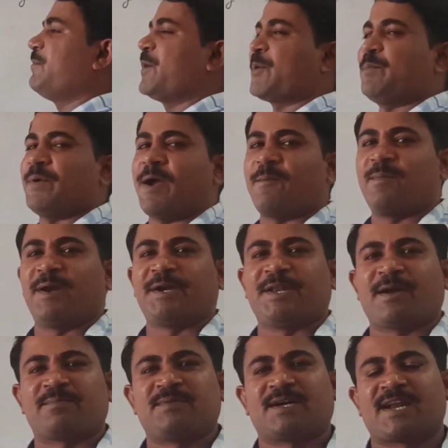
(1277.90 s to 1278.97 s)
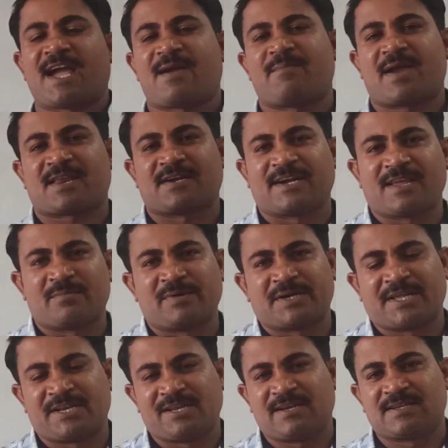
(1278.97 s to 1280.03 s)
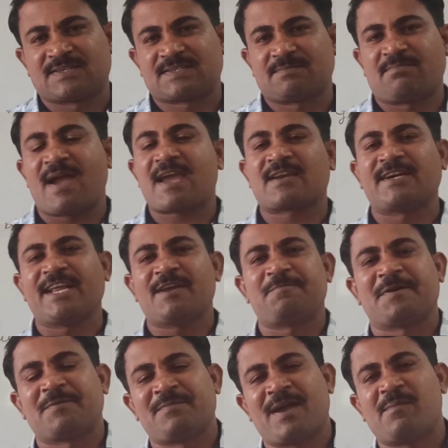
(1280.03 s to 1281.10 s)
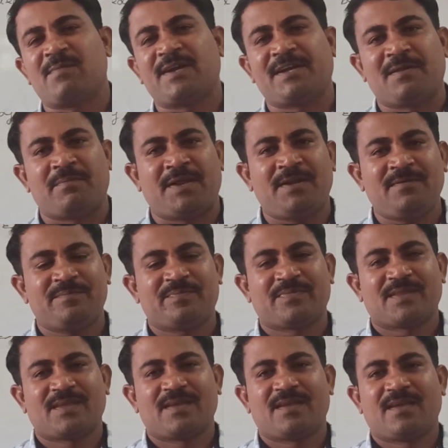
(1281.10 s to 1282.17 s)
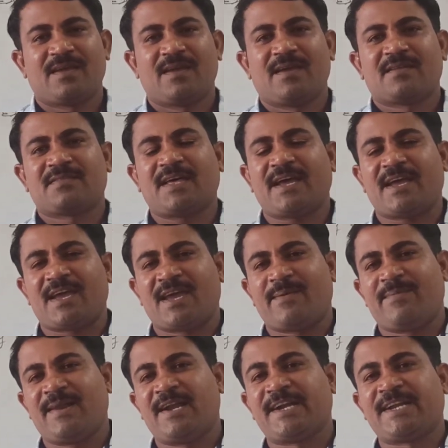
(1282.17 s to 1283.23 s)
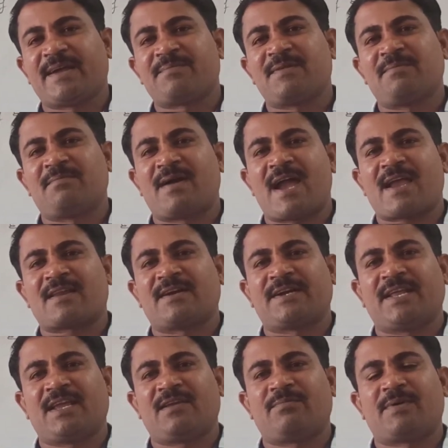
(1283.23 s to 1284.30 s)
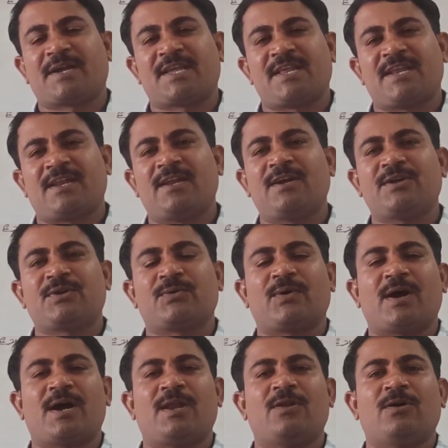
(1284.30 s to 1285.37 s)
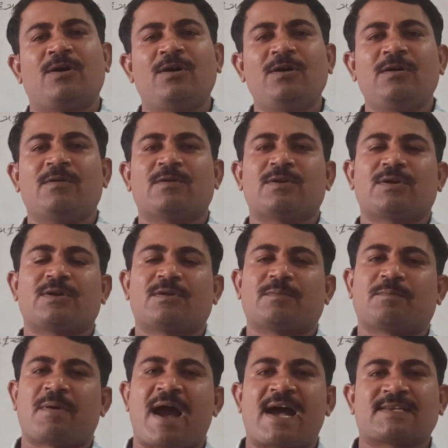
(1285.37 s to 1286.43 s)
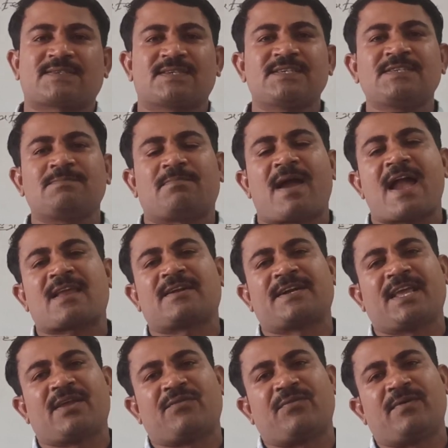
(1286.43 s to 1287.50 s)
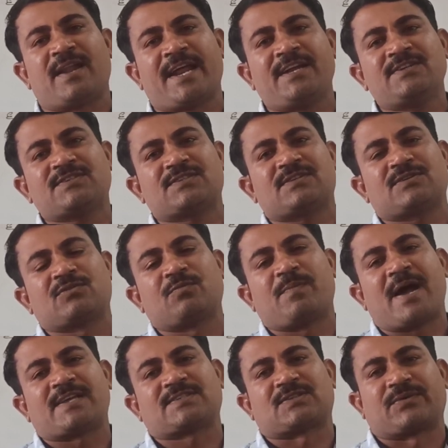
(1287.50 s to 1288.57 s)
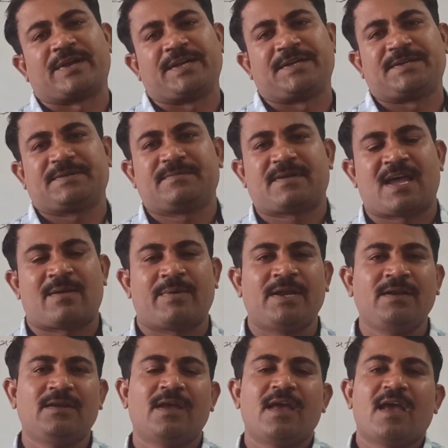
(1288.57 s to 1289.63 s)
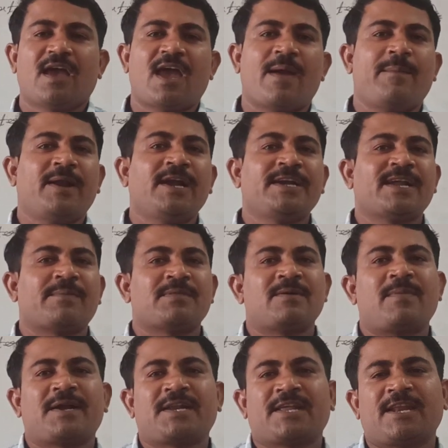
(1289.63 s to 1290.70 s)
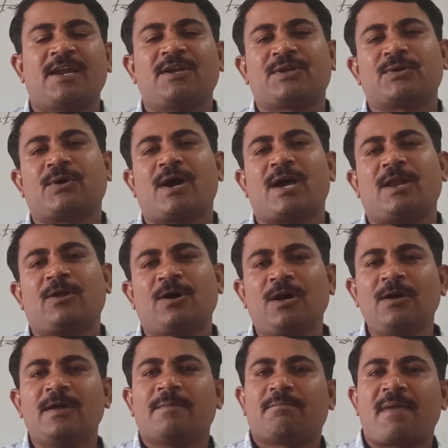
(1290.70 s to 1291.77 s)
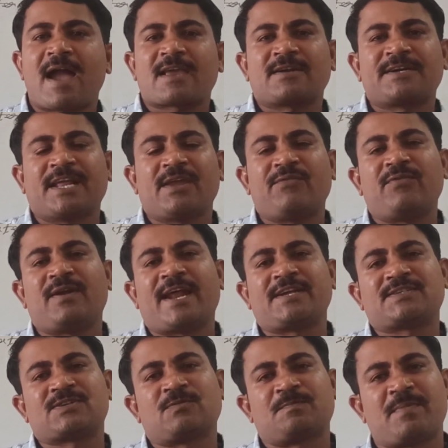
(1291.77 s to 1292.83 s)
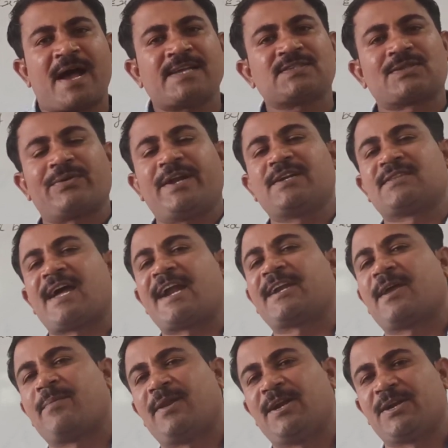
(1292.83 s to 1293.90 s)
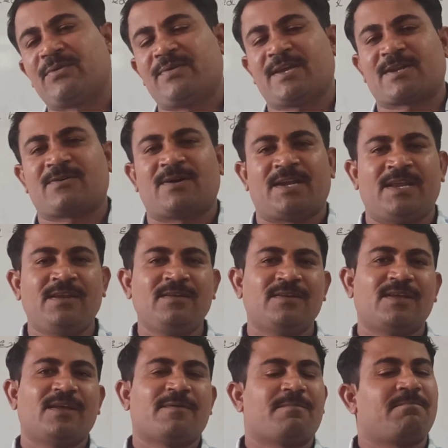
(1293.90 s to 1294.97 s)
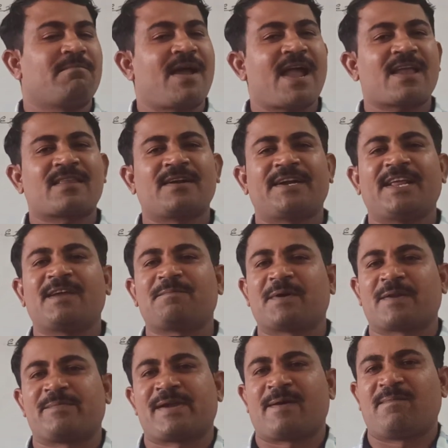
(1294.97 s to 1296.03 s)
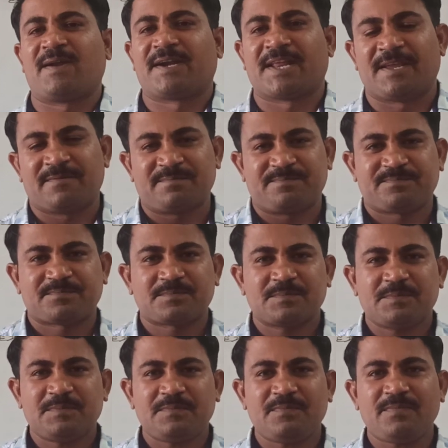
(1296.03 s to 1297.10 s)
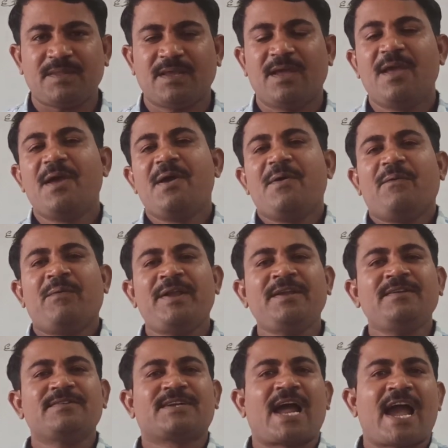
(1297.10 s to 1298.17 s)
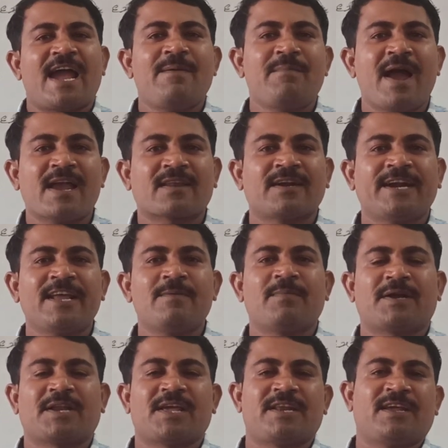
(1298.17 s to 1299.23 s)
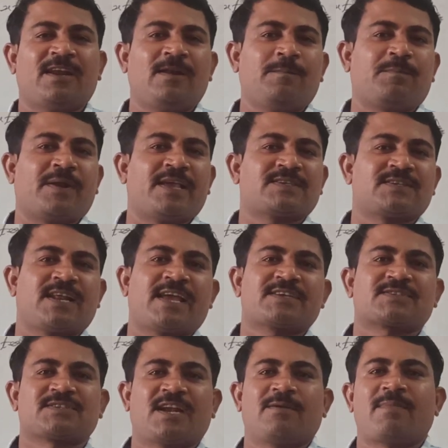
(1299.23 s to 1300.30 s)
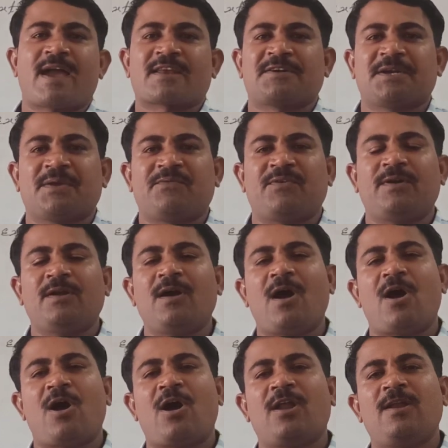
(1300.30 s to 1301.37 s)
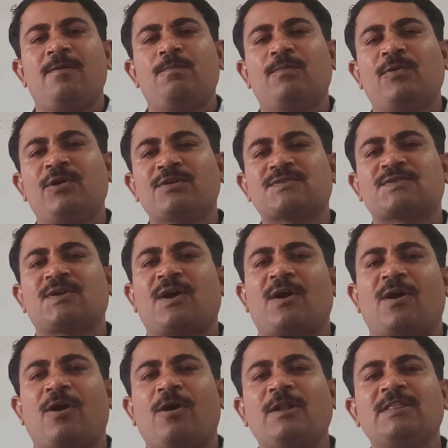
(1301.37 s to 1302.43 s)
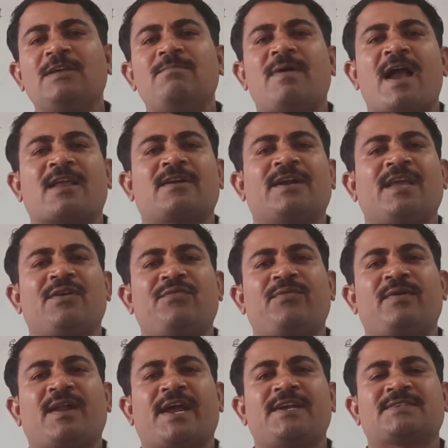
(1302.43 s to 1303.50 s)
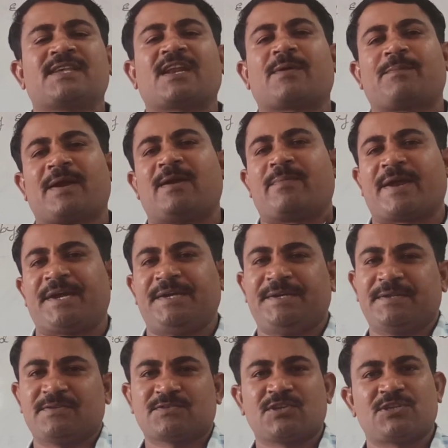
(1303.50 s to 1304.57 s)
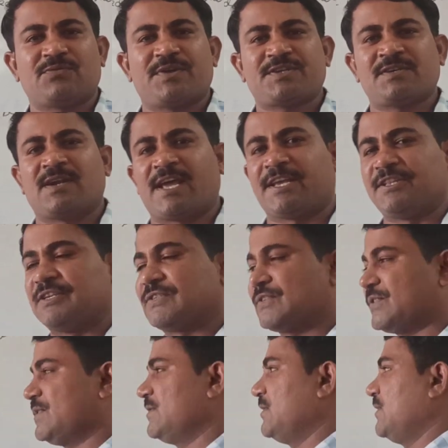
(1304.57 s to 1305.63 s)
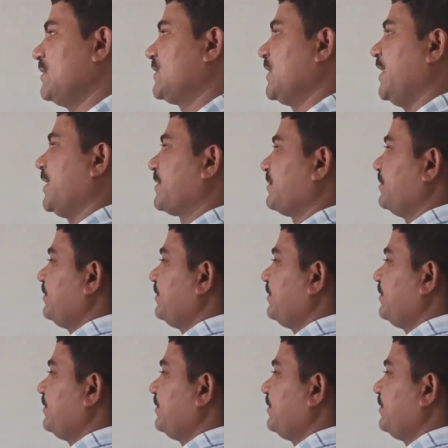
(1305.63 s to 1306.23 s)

permeability of the diamagnetic materials. Magnetic permeability means the ability of the magnetic material to allow passes magnetic field lines to pass through it. I mean, ability of the material to allow magnetic field lines to pass through it, that ability we are calling magnetic permeability. When diamagnetic material placed in external magnetic field, almost all the magnetic field lines are repelled by it. Situation like this. See here.